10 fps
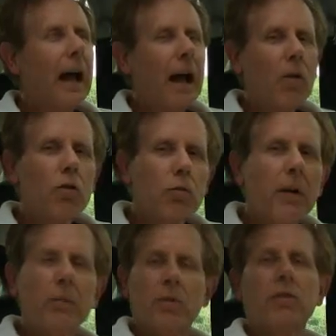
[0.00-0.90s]
How
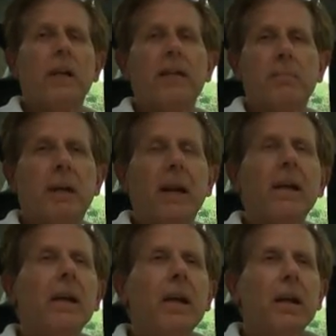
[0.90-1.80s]
great would your life be
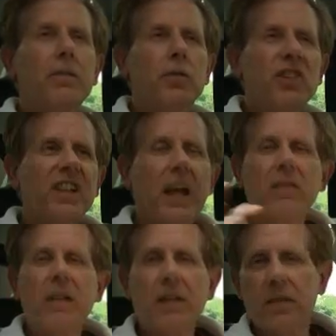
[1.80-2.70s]
if you just
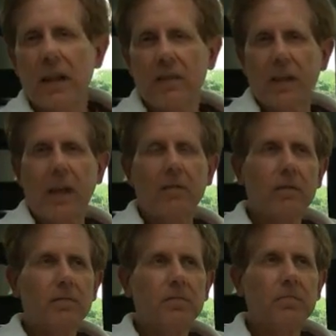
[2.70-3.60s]
gave and gave and gave and
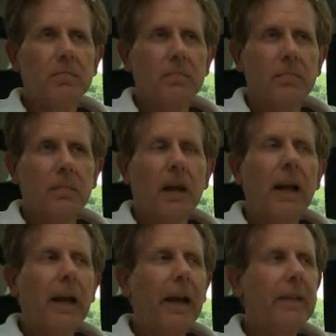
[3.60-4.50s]
gave?
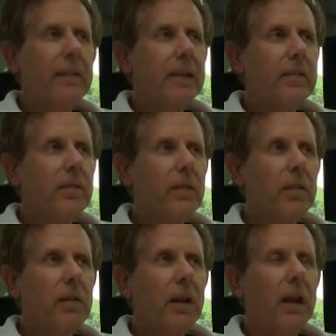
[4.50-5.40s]
And then
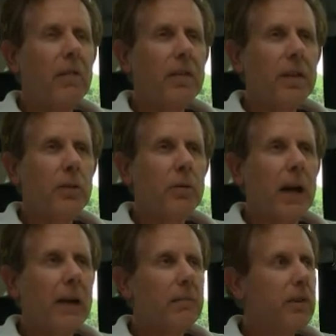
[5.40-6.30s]
everything you
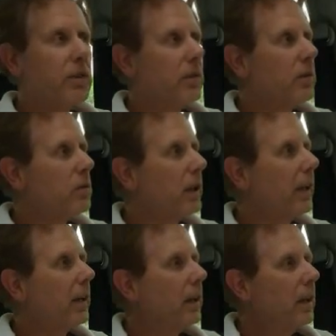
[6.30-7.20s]
got in return is
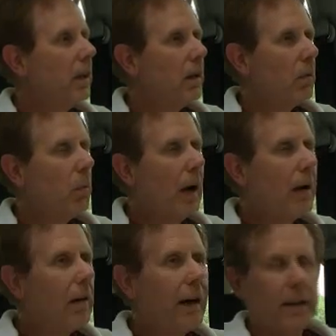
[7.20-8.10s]
like,
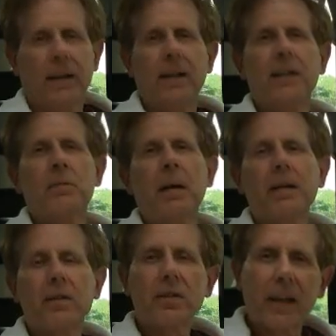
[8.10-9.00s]
wow, I didn't
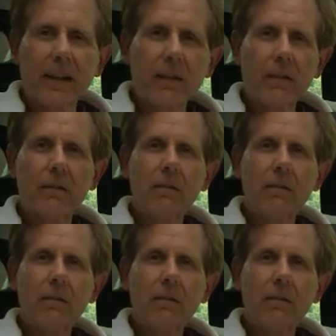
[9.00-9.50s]
expect this. Thank you.